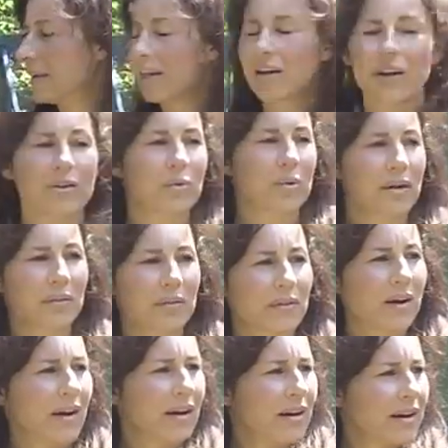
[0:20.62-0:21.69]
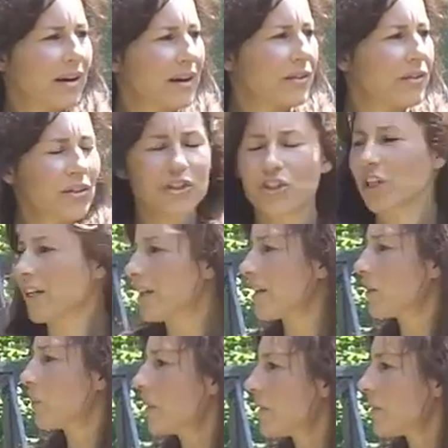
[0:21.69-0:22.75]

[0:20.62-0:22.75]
and other ones. And the chicken,